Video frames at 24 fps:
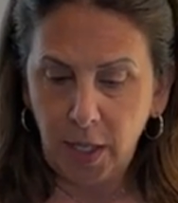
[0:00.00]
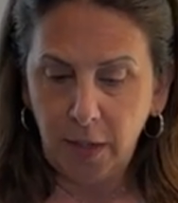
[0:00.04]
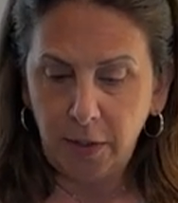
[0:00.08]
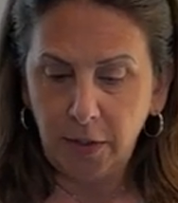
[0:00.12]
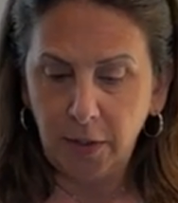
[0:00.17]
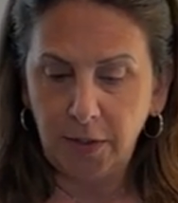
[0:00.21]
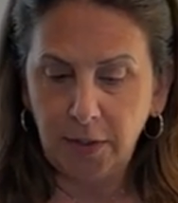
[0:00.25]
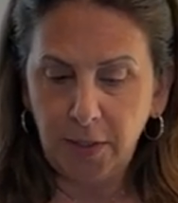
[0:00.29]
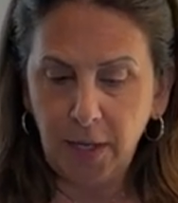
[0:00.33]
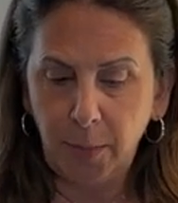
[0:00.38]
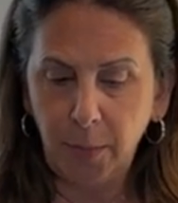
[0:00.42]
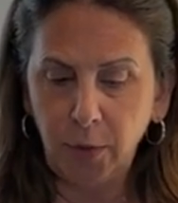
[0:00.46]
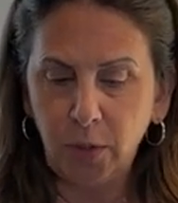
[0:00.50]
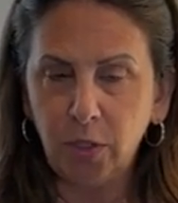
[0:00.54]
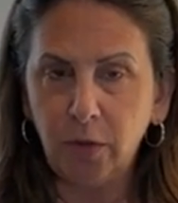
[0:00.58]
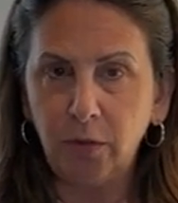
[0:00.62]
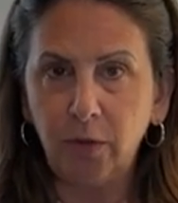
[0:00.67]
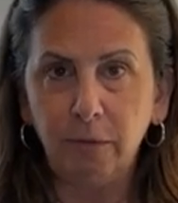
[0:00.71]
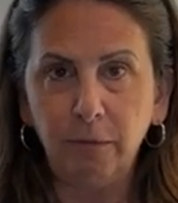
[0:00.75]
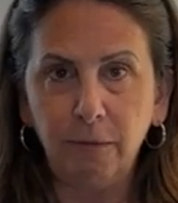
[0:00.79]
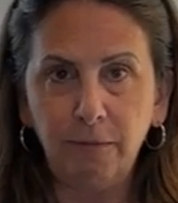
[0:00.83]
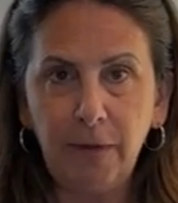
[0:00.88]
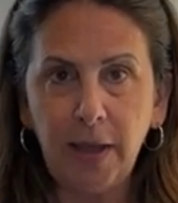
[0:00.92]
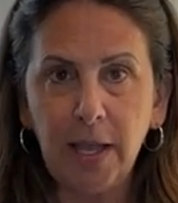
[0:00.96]
The temperature of
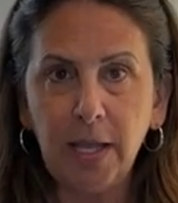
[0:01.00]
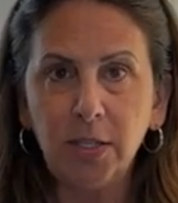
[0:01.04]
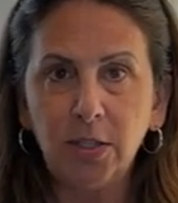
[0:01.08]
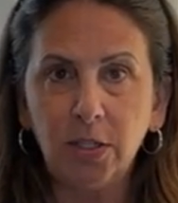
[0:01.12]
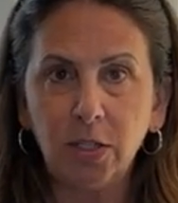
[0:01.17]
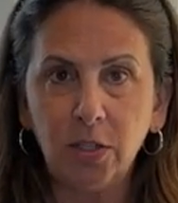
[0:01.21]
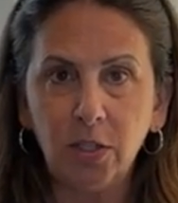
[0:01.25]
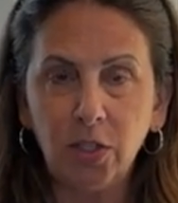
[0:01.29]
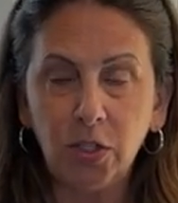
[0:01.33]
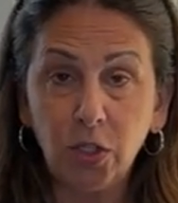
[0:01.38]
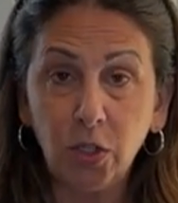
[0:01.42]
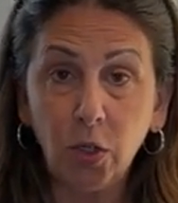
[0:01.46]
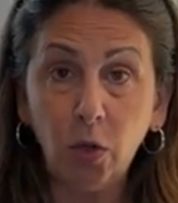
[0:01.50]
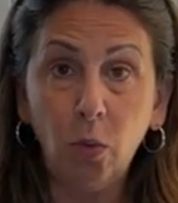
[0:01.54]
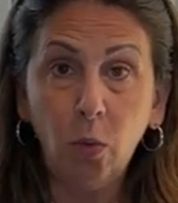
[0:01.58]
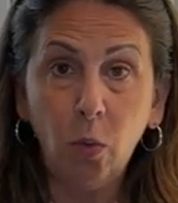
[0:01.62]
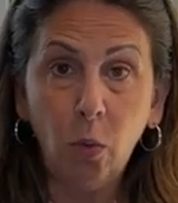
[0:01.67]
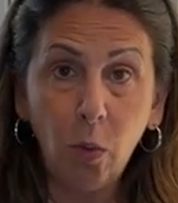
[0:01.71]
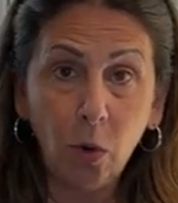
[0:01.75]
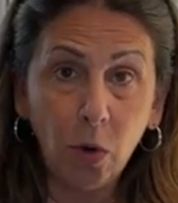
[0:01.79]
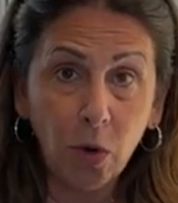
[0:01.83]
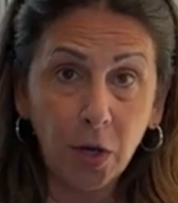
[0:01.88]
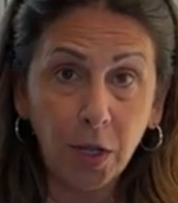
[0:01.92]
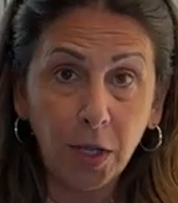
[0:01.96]
the vest is still
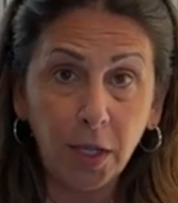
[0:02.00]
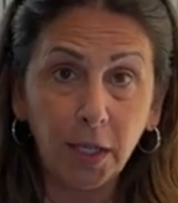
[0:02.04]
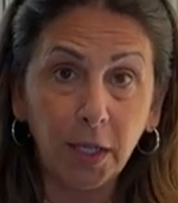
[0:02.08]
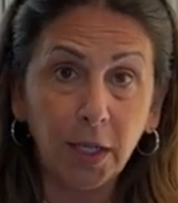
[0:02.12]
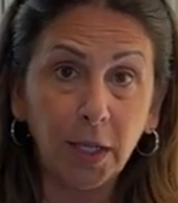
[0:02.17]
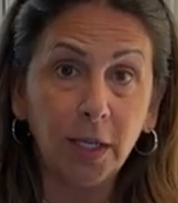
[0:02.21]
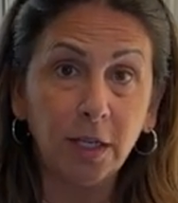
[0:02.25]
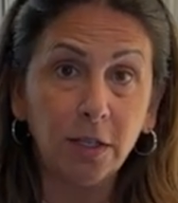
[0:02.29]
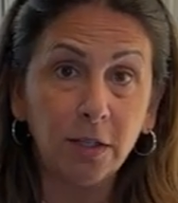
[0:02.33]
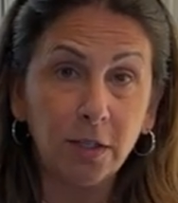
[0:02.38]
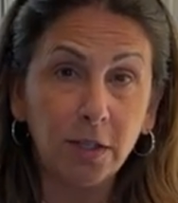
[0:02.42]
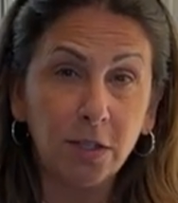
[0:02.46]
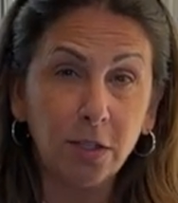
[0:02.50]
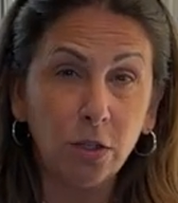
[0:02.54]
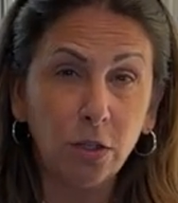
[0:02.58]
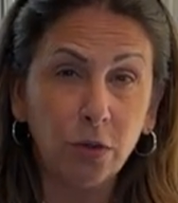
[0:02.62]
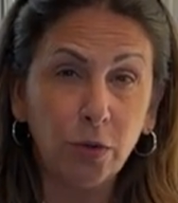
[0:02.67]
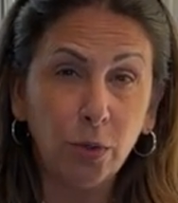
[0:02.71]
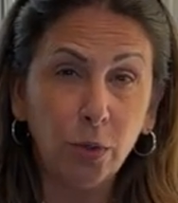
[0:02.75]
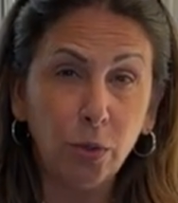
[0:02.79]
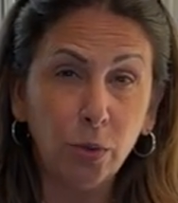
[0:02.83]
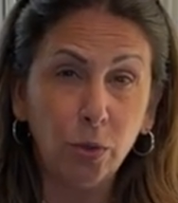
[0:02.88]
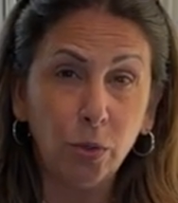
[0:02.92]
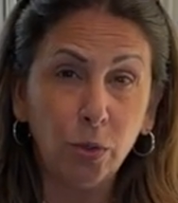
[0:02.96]
working and it's still
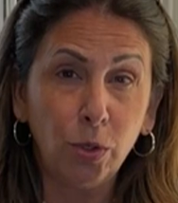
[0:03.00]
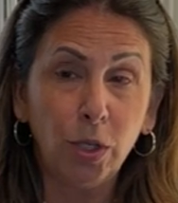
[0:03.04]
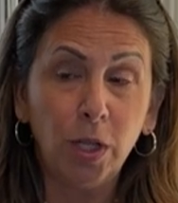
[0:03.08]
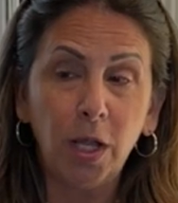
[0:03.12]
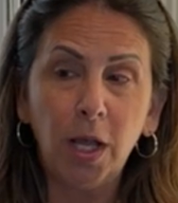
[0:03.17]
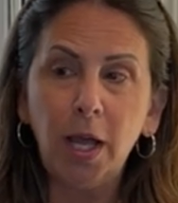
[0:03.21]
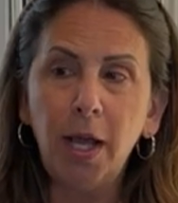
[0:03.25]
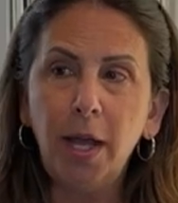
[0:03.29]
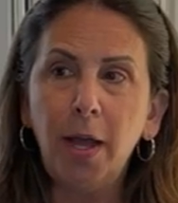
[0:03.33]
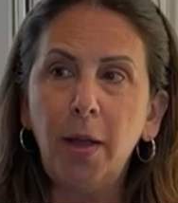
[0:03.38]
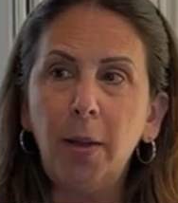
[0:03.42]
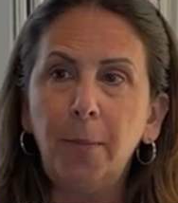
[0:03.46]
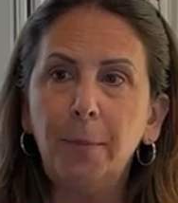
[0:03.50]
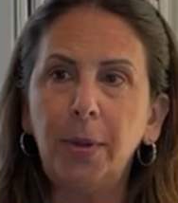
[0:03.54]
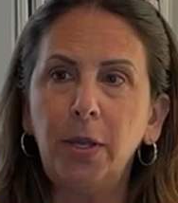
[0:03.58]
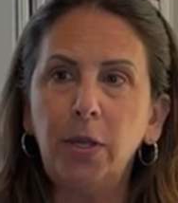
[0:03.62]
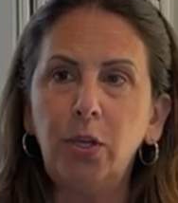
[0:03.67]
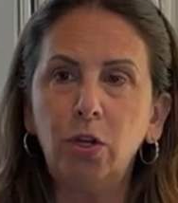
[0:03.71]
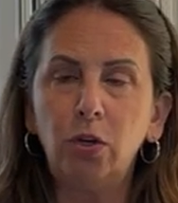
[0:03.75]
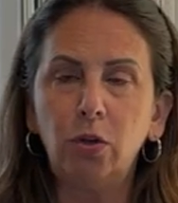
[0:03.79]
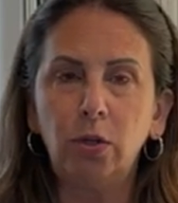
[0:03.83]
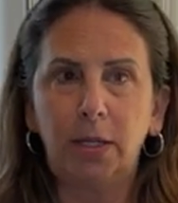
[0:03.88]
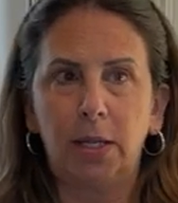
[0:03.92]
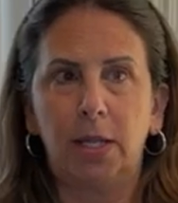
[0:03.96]
cool, but
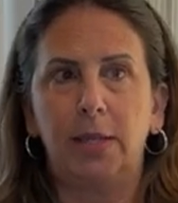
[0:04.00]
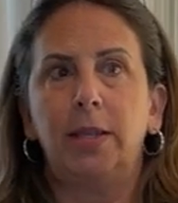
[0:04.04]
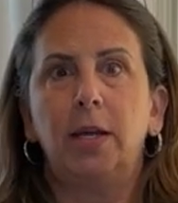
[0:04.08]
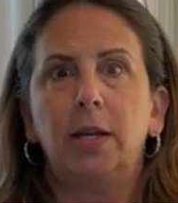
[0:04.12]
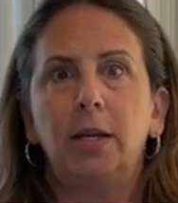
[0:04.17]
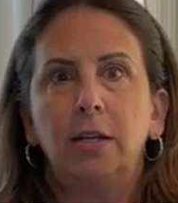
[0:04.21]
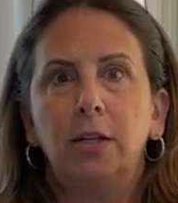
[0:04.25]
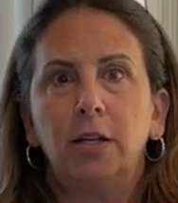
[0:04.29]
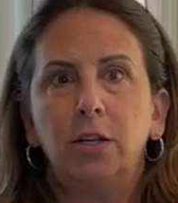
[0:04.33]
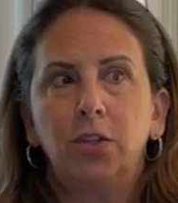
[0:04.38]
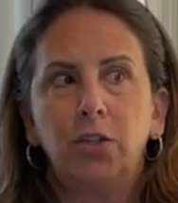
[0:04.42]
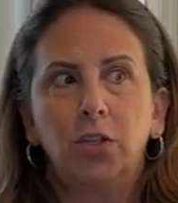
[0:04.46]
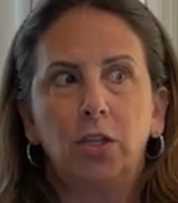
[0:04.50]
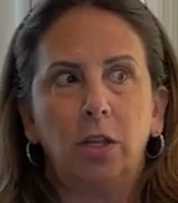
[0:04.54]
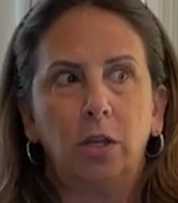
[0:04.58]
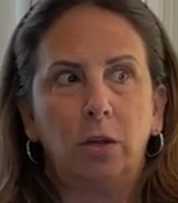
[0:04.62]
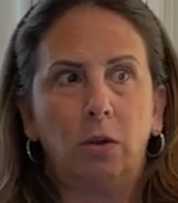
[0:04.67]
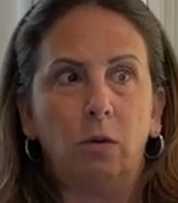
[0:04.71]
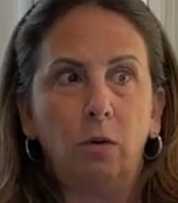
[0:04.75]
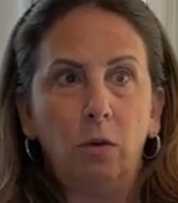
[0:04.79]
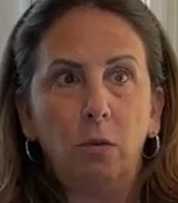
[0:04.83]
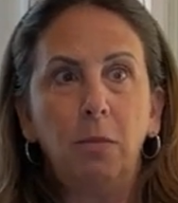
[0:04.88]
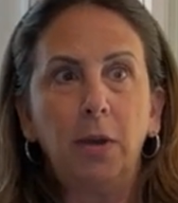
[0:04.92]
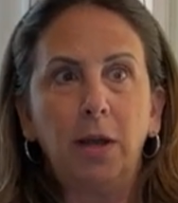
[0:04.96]
you don't get that initial
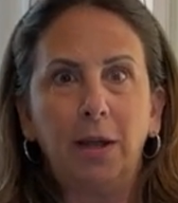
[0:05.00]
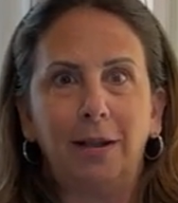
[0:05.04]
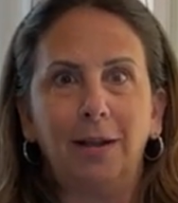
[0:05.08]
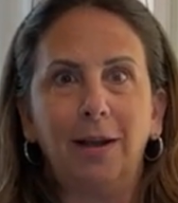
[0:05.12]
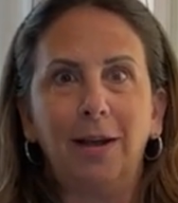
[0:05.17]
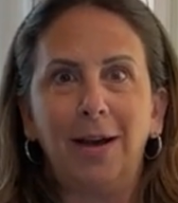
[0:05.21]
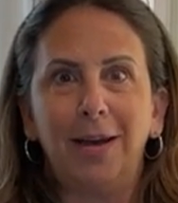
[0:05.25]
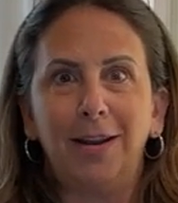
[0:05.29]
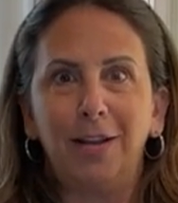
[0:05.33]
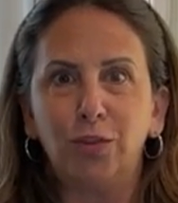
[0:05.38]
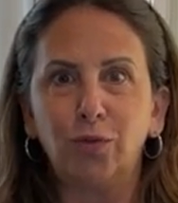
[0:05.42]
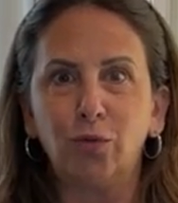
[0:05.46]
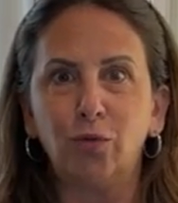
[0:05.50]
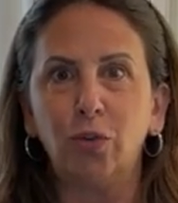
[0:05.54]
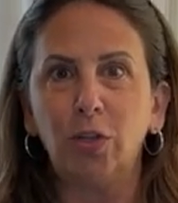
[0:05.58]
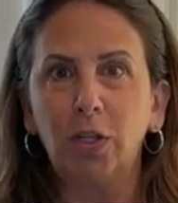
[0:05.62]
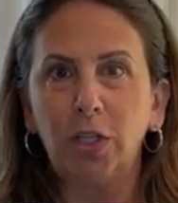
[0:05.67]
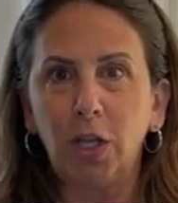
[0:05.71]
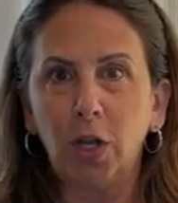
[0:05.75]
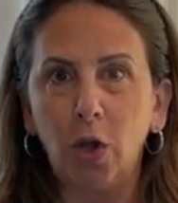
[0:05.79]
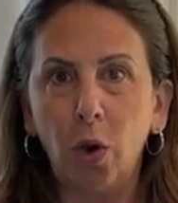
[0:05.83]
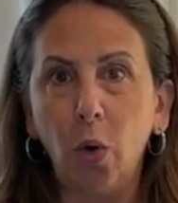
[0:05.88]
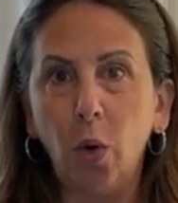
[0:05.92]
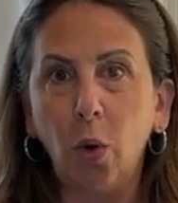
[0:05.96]
like, oh my God, it's
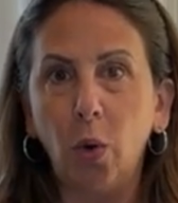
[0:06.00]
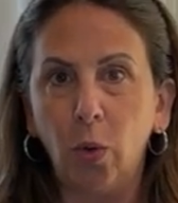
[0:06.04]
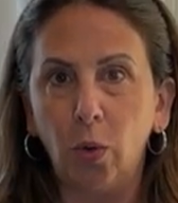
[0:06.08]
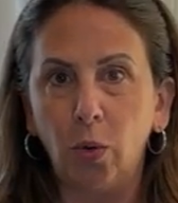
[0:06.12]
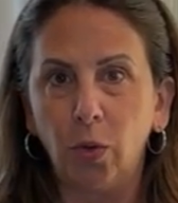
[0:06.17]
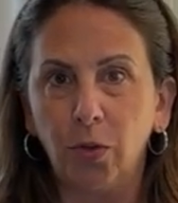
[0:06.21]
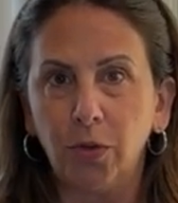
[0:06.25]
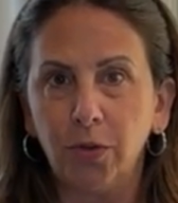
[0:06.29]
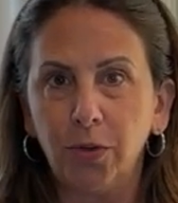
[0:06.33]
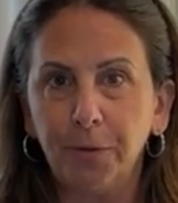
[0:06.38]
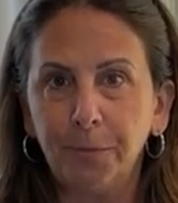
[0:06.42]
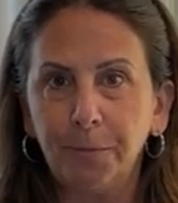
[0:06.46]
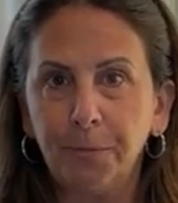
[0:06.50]
really cold.